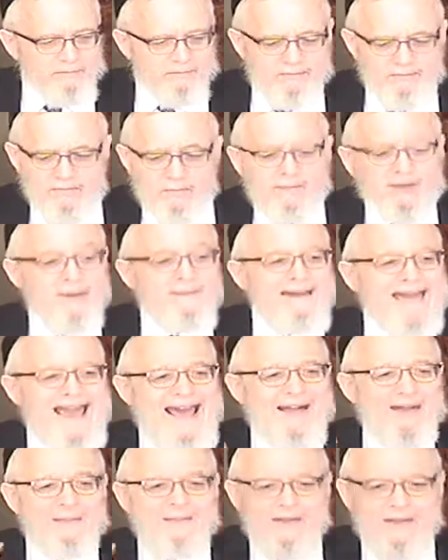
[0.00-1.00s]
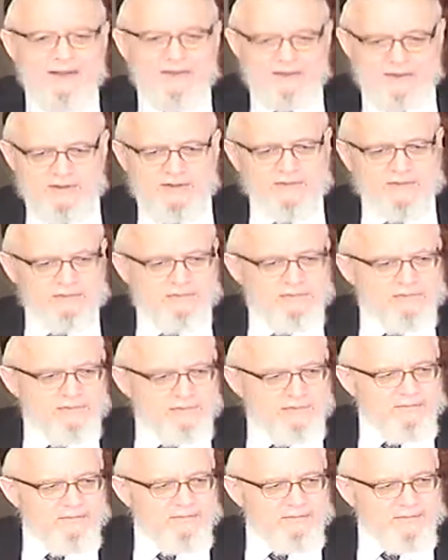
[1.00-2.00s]
You become animated.
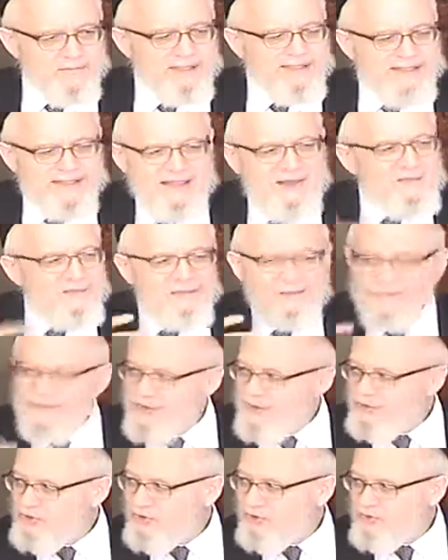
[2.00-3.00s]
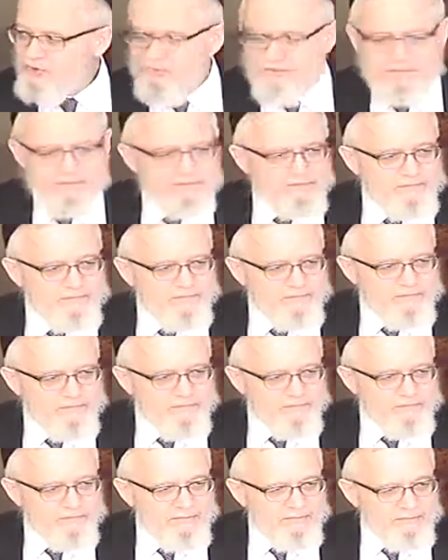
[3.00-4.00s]
It's a different function.
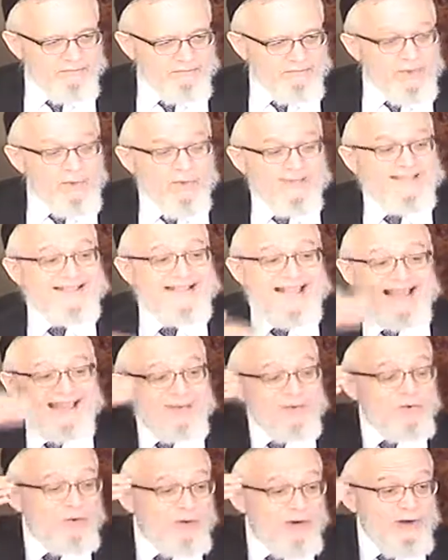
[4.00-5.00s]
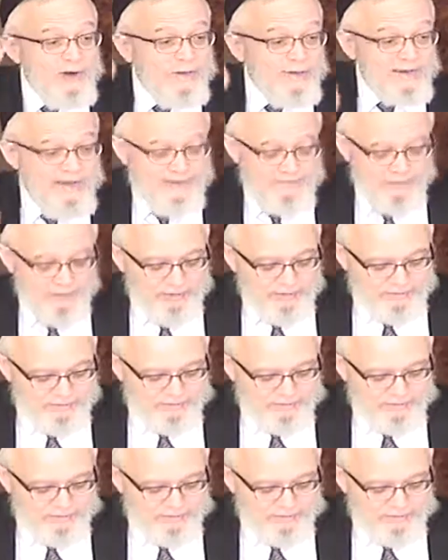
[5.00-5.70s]
You ascend to another level.